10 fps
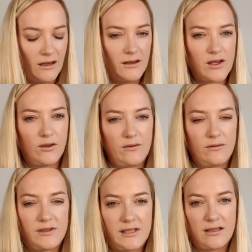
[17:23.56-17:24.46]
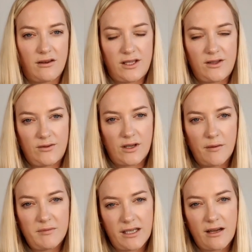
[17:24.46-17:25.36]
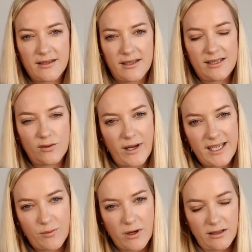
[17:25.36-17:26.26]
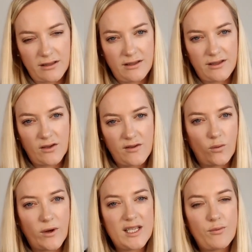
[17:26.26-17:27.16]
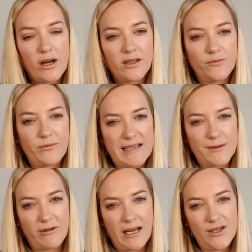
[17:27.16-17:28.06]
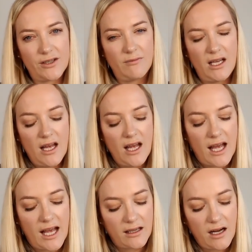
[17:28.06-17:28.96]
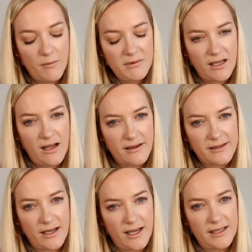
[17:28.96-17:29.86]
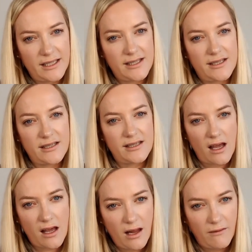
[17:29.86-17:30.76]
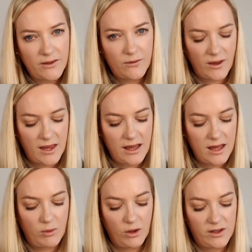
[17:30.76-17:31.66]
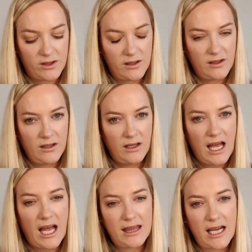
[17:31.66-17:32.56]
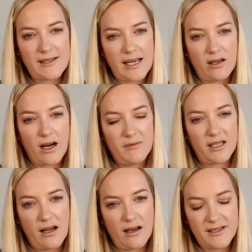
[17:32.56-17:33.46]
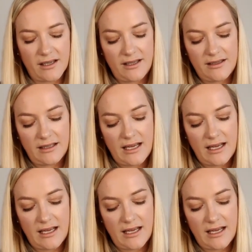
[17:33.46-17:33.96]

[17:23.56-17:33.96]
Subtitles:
So CO2, carbon dioxide, is a waste product. So it's a waste product from respiration. And carbon dioxide is dissolved within the blood. And that's how carbon dioxide